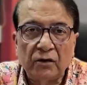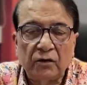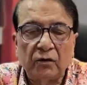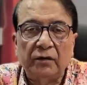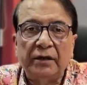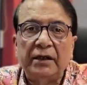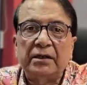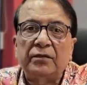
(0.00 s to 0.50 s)
so
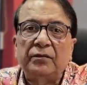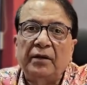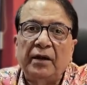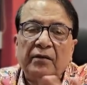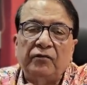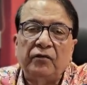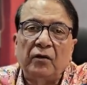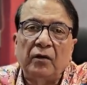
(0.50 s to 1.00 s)
this
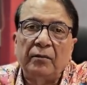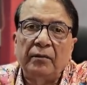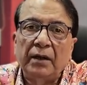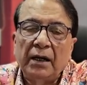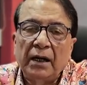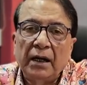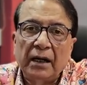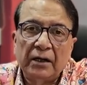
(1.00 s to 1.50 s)
waveform
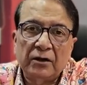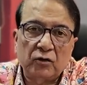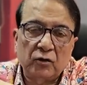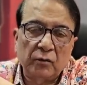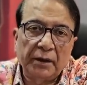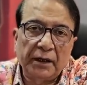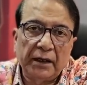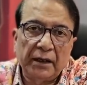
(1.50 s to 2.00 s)
has
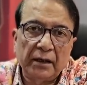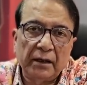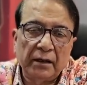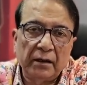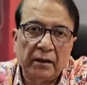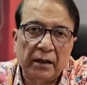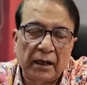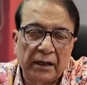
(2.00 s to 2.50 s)
to be
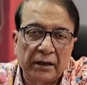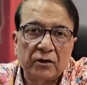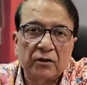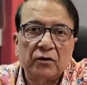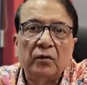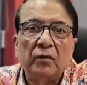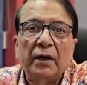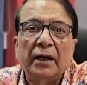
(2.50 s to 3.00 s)
uh,
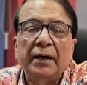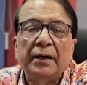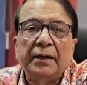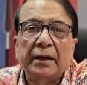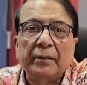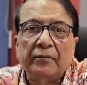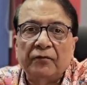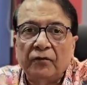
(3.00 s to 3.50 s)
understood and
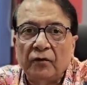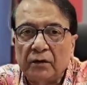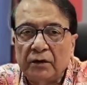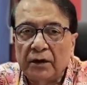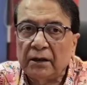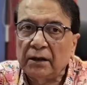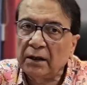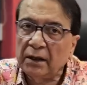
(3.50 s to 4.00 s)
kept for
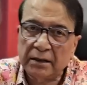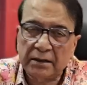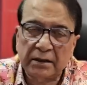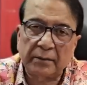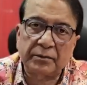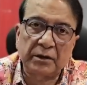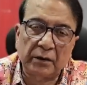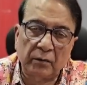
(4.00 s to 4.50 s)
the
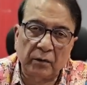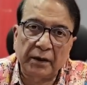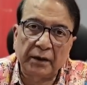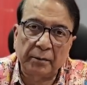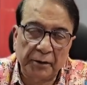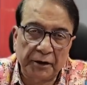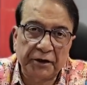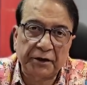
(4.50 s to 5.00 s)

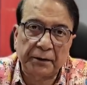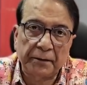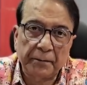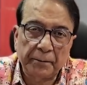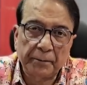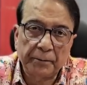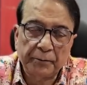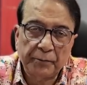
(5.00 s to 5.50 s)
subsequent mission
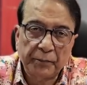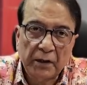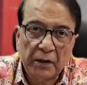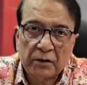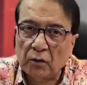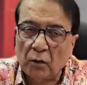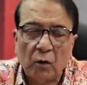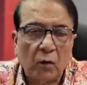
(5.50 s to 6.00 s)

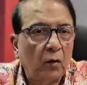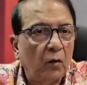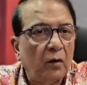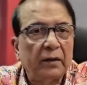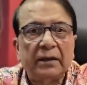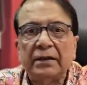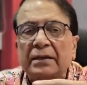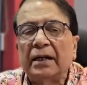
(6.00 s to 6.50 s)
so
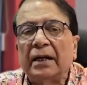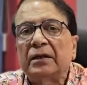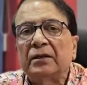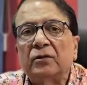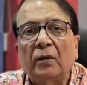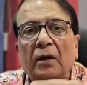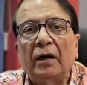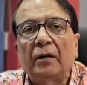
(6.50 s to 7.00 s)
all this has
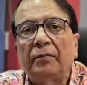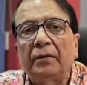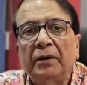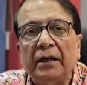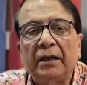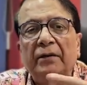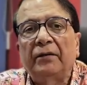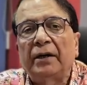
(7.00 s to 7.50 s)
to happen
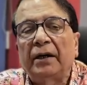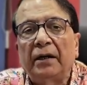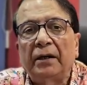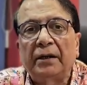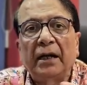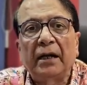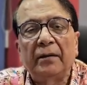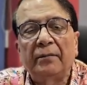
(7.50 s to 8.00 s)
in real
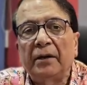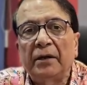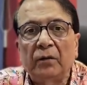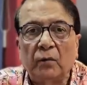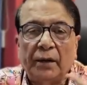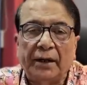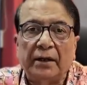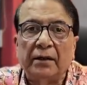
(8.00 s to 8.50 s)
time and
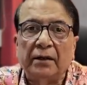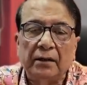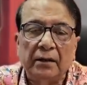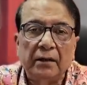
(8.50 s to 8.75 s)
quick